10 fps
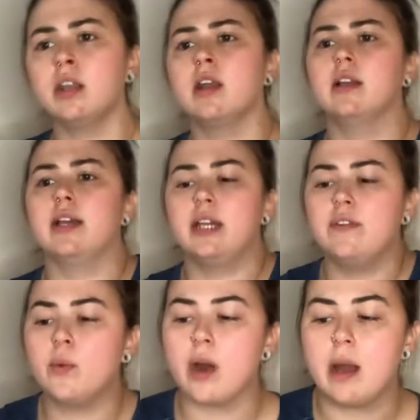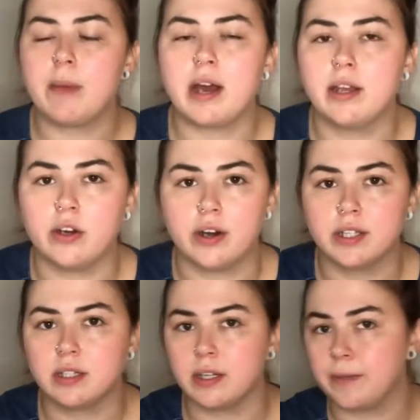Like even where I'm at in
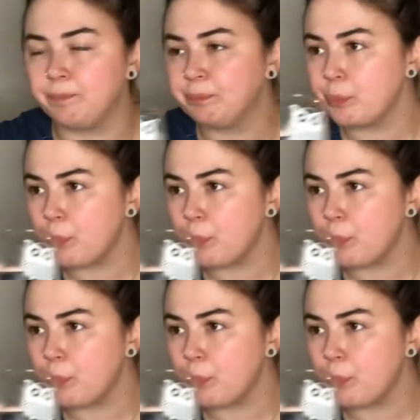Austin,